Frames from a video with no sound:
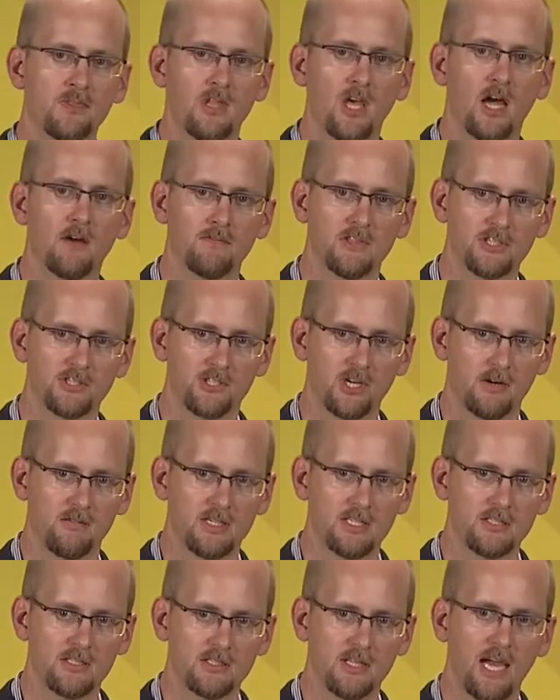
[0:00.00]
of the
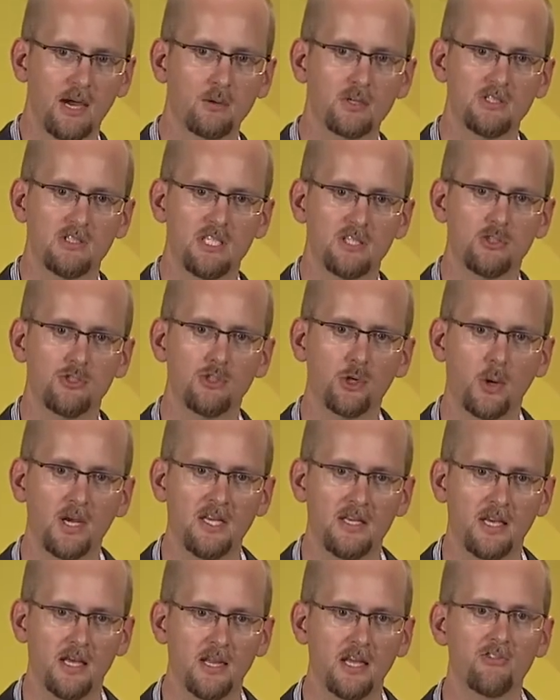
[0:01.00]
service that was disjointed.